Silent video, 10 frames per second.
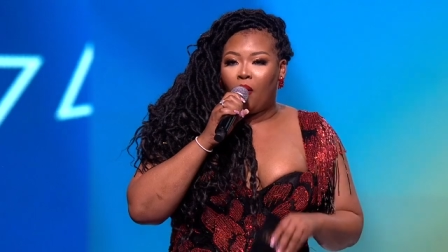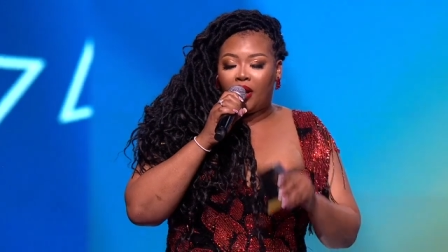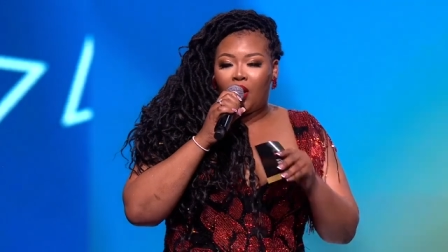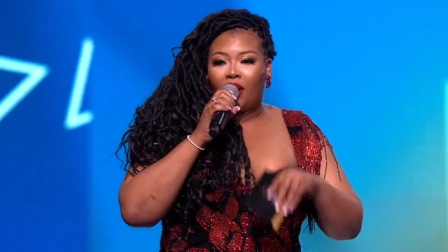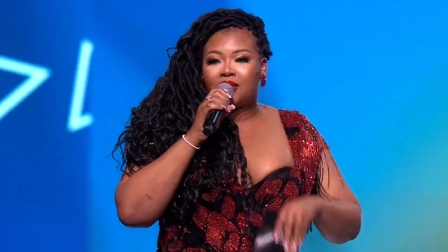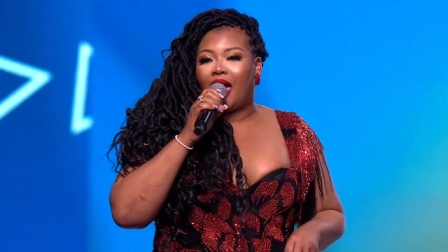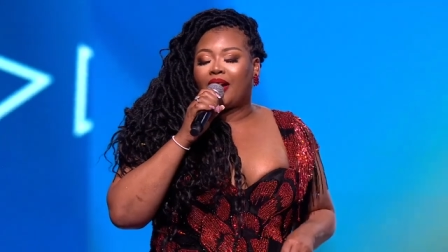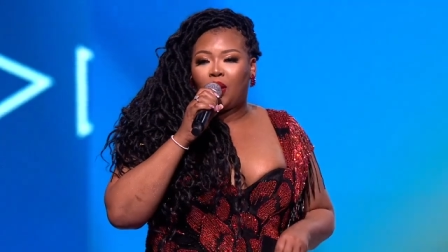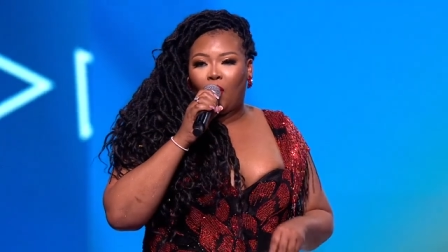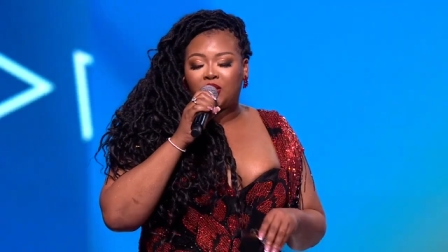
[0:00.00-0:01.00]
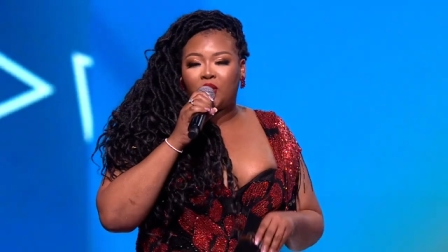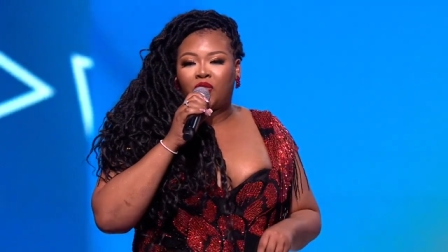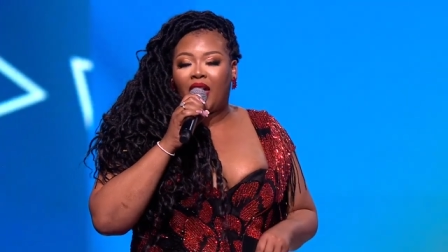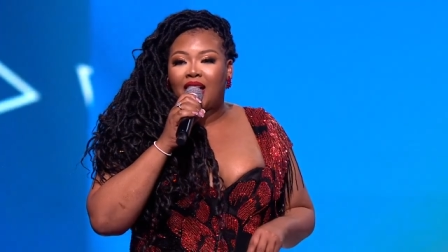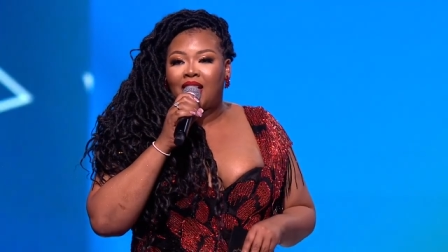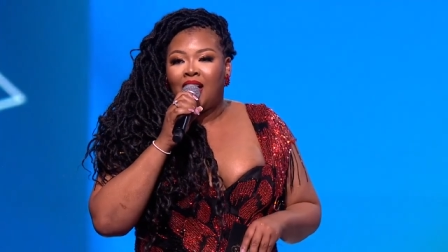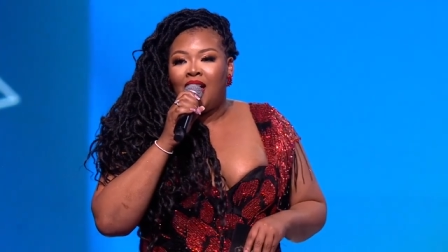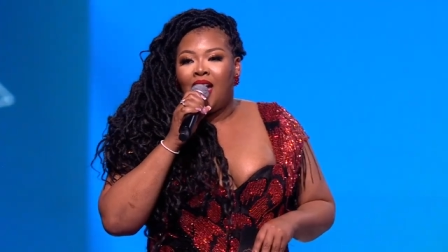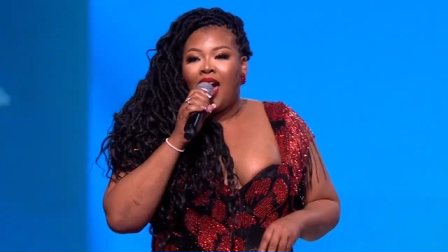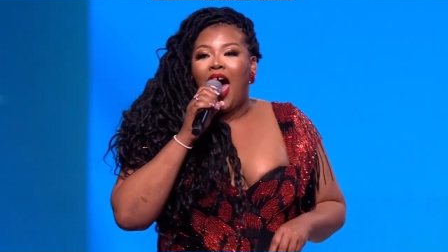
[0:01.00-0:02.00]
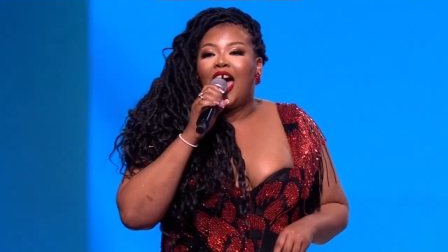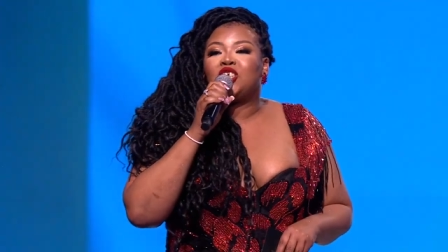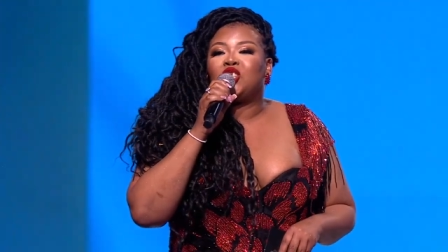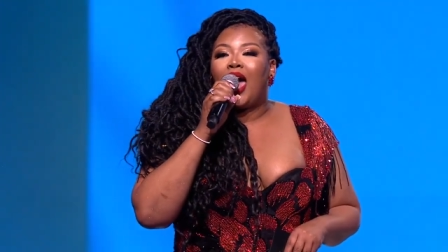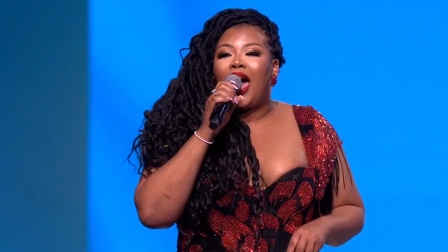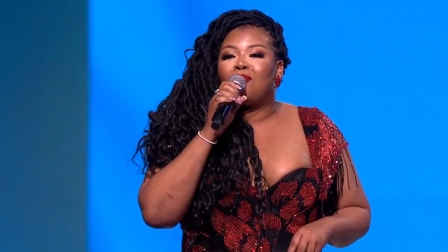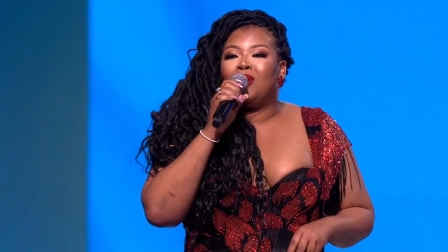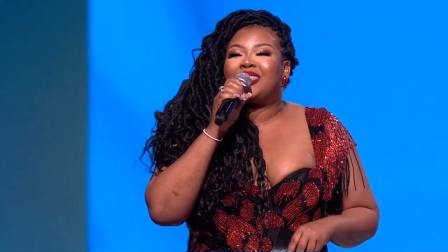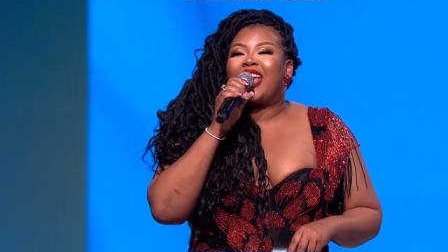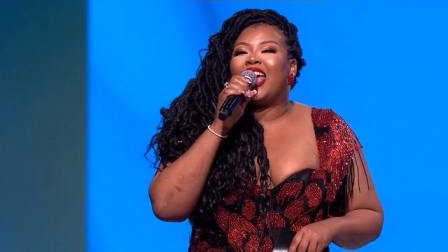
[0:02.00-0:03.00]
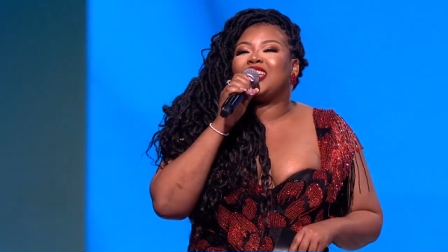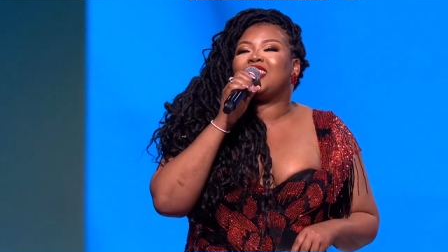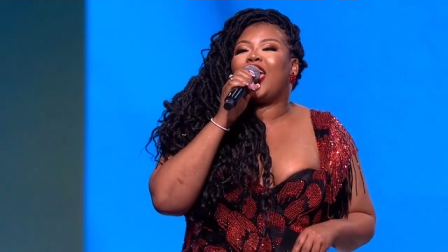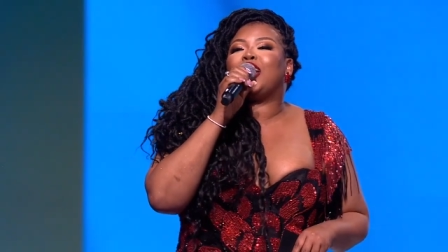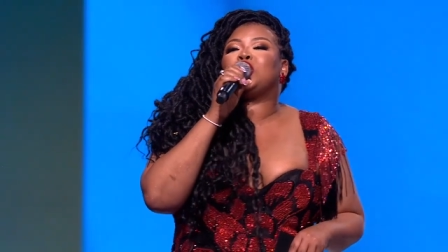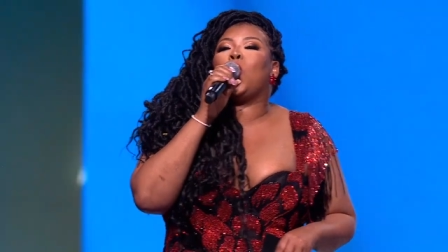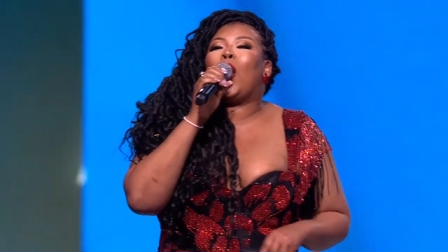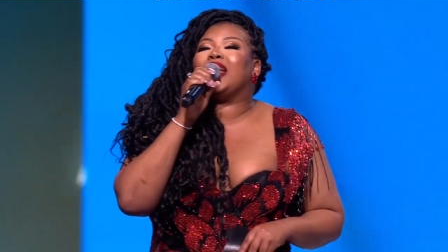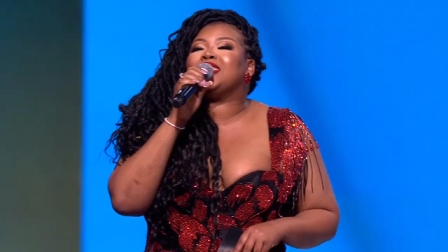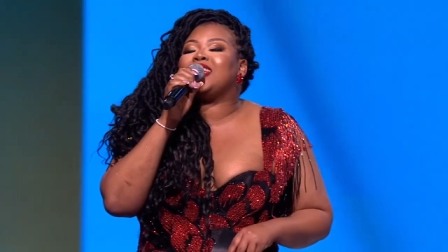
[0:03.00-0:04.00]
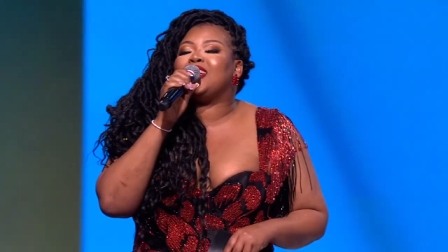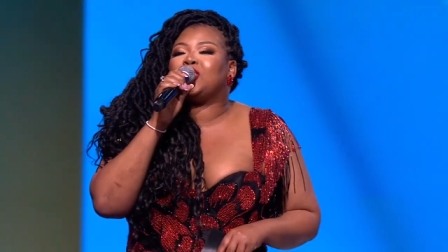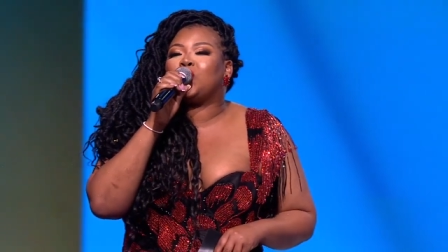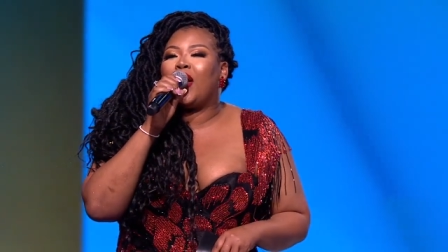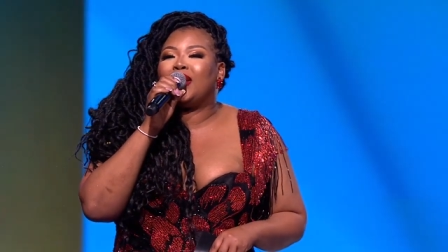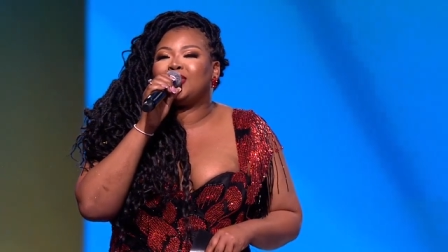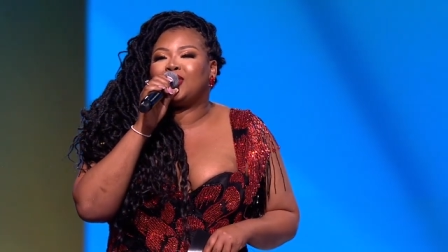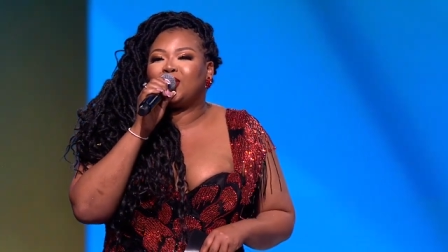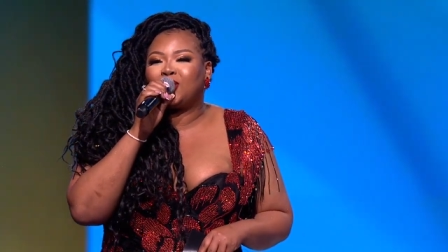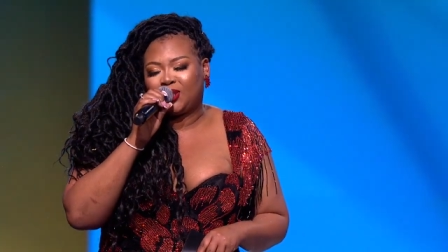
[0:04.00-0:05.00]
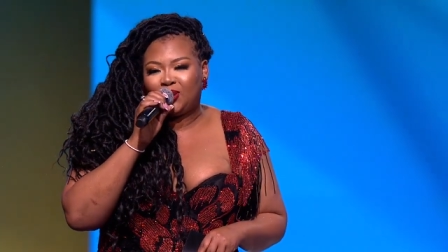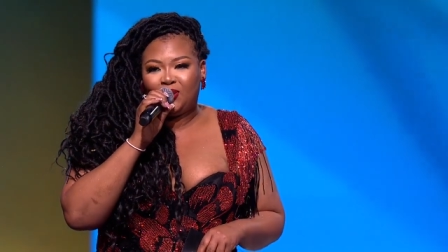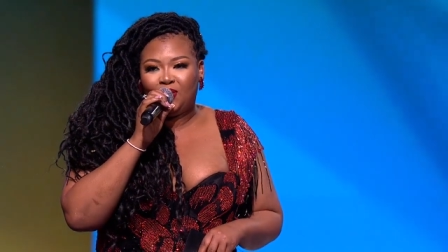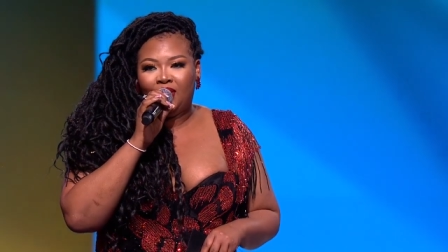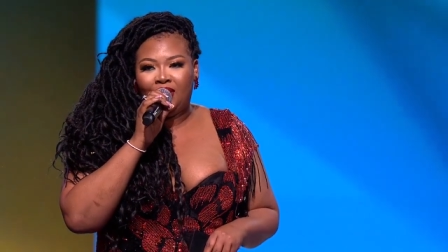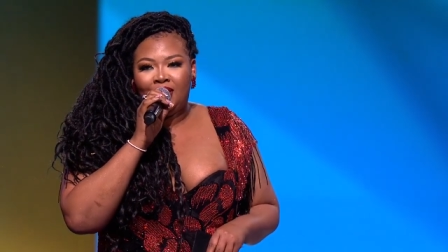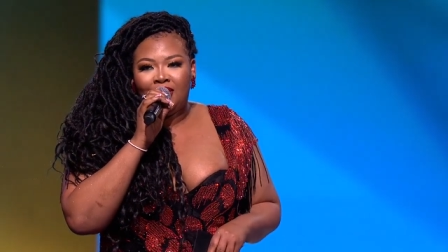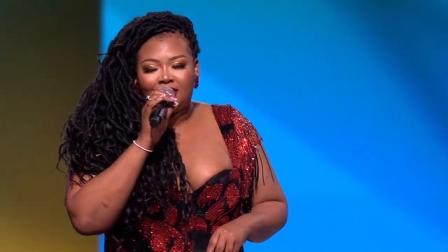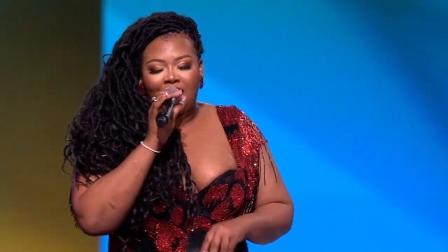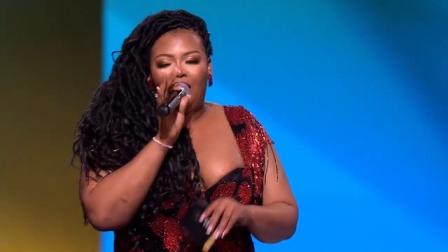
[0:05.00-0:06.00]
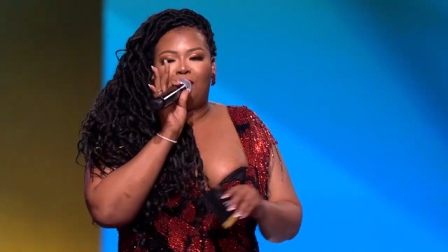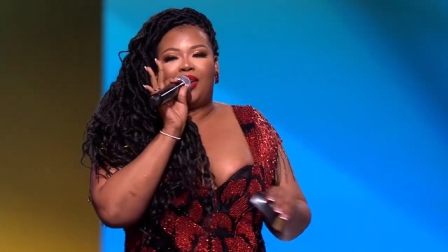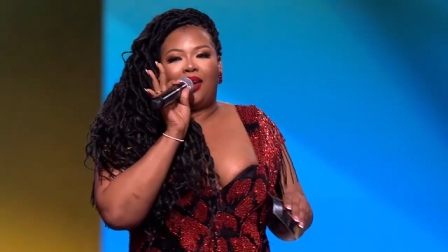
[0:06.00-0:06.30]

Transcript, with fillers: want to know exactly what you think. Hashtag Miss SA 2022. Tell me